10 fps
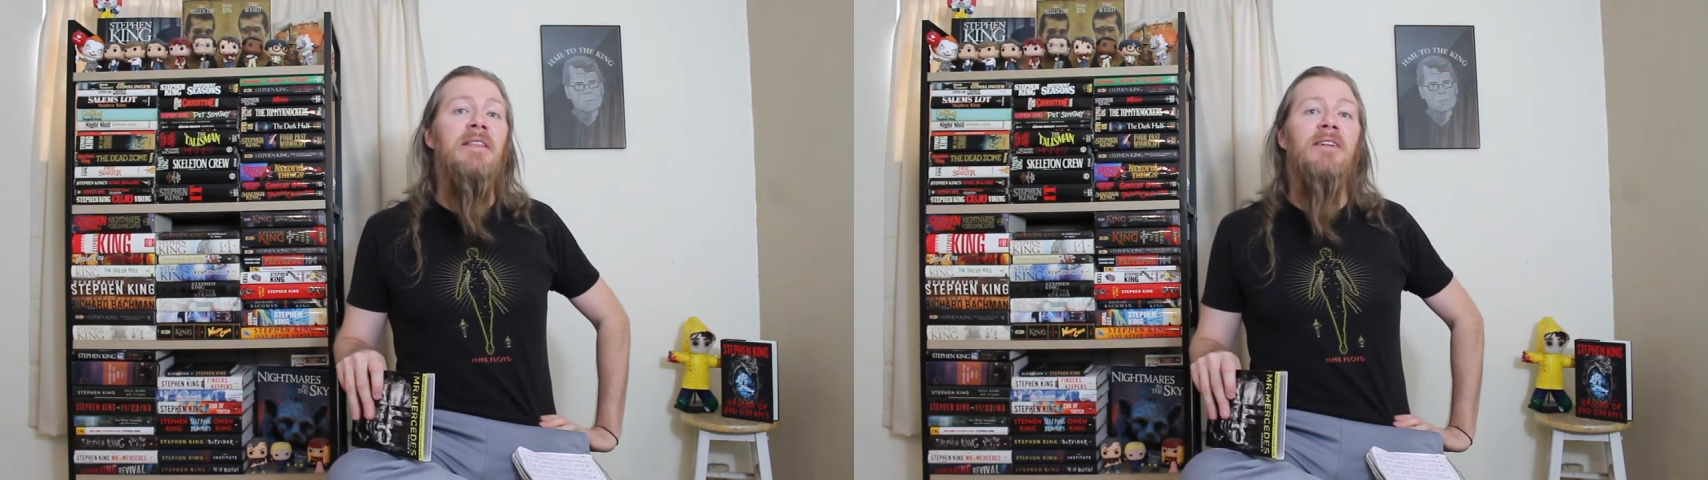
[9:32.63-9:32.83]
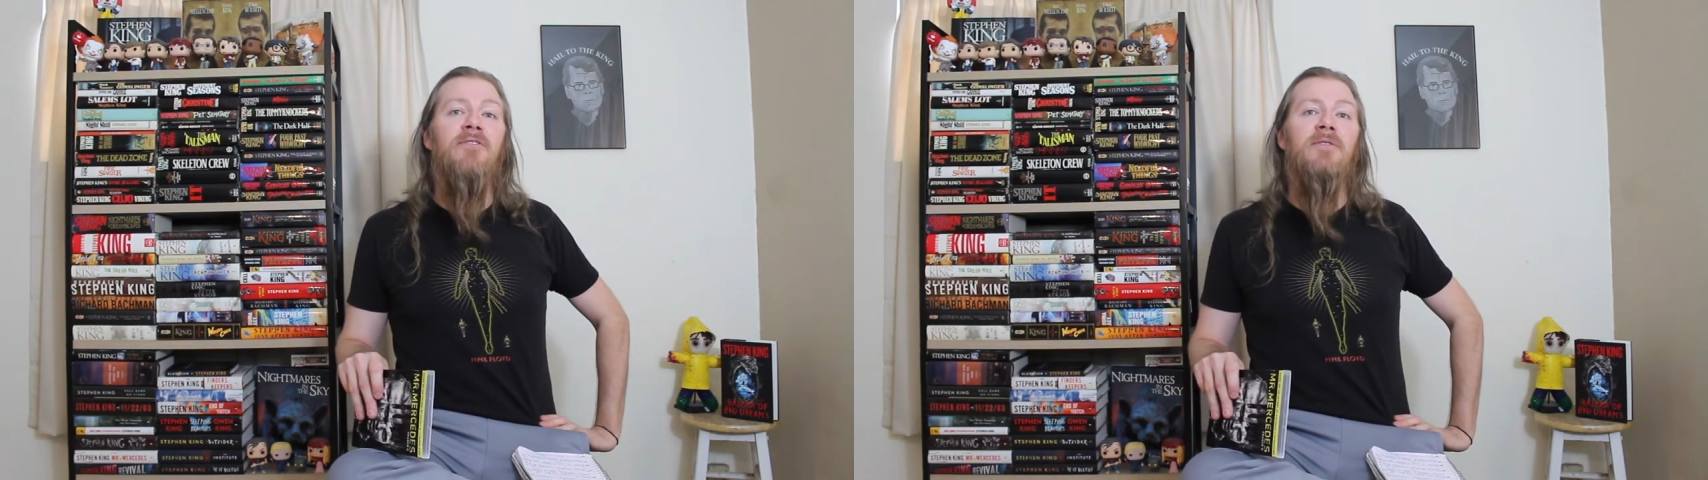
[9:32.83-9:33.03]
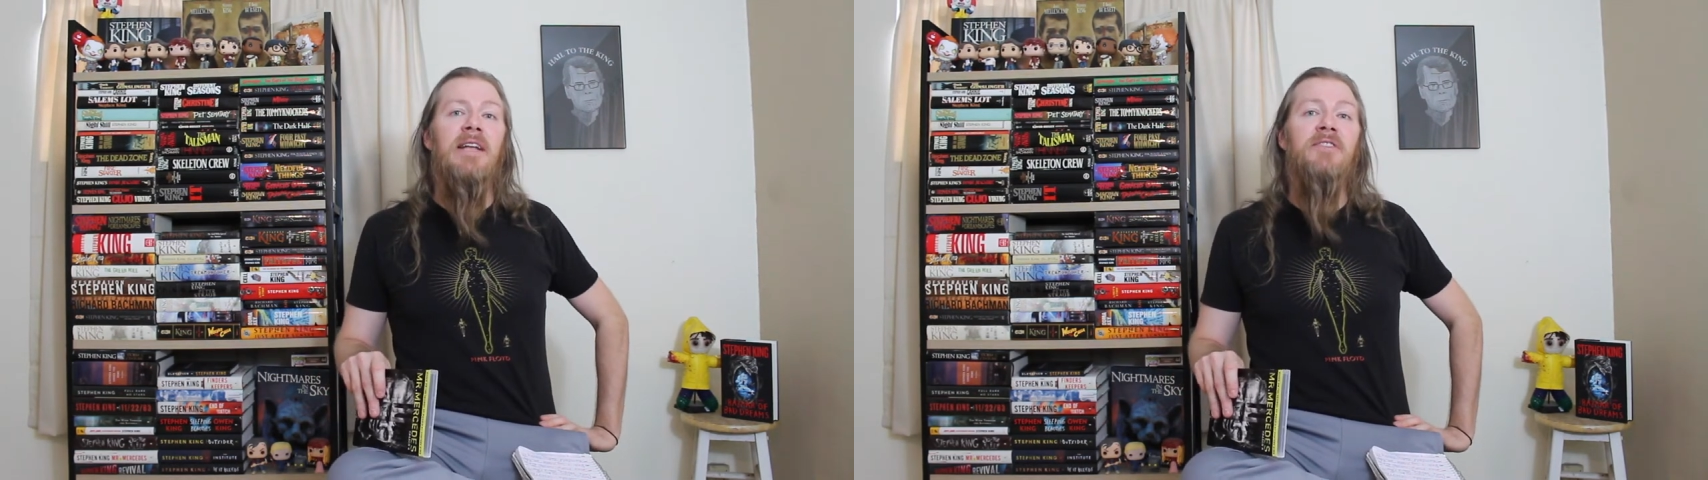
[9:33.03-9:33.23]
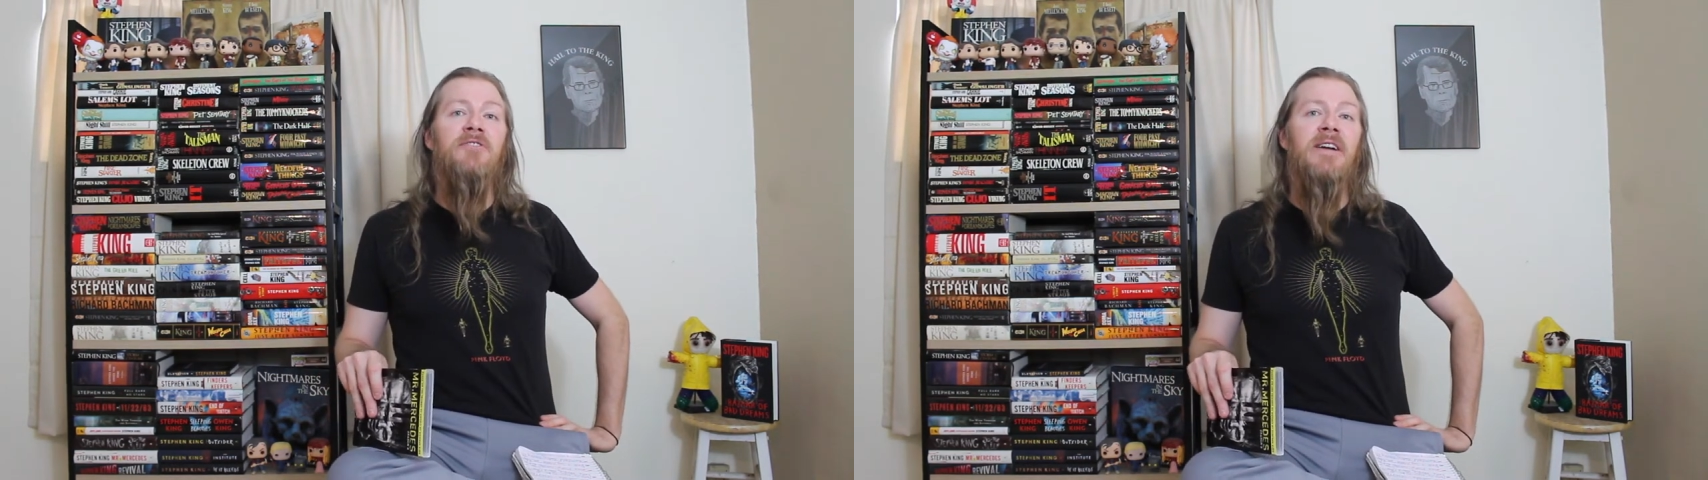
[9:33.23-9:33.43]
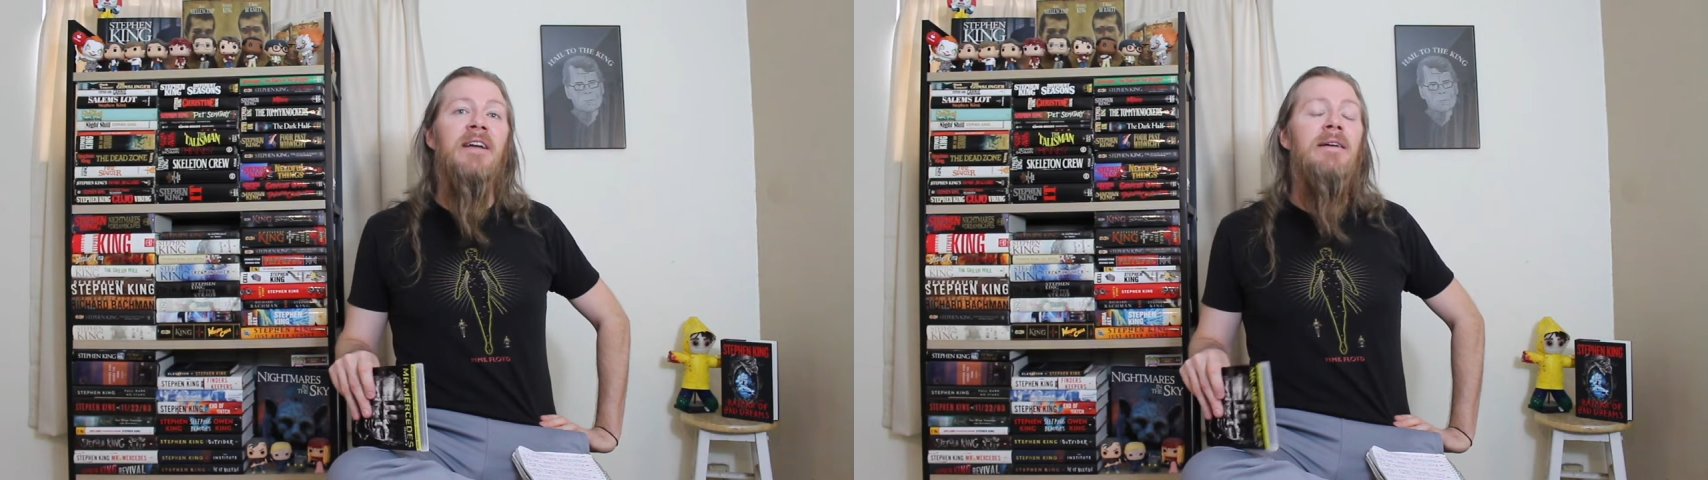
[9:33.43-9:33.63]
in that first
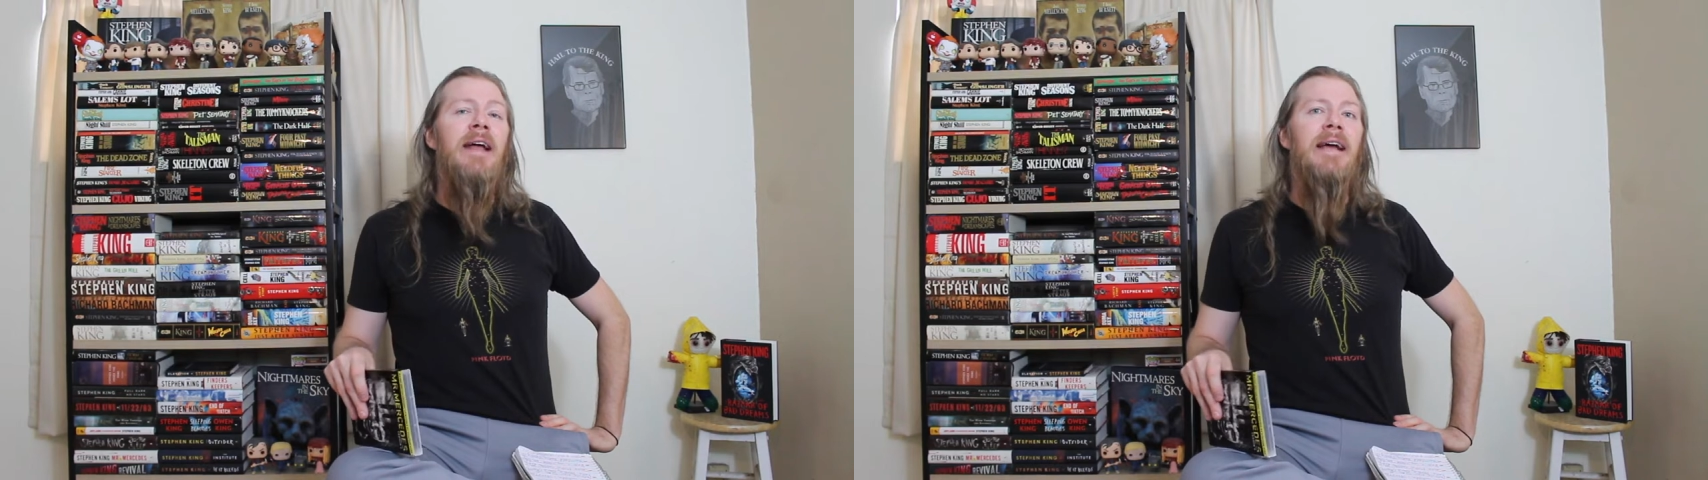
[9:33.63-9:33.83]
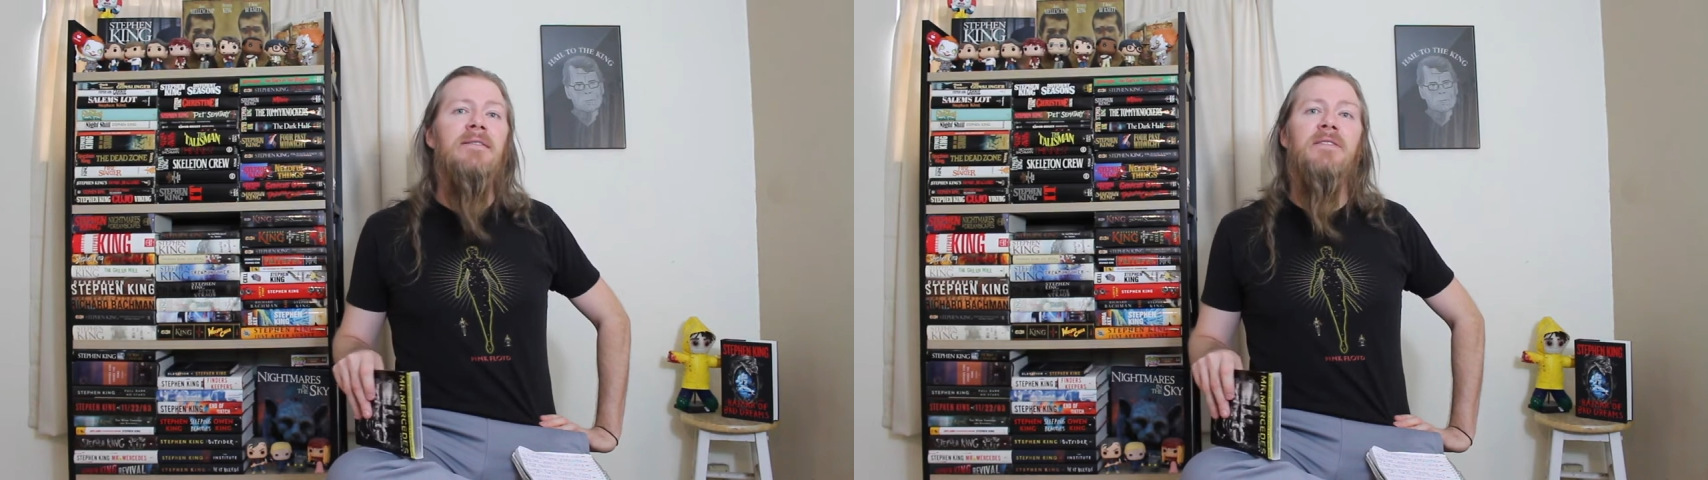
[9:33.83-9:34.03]
entry and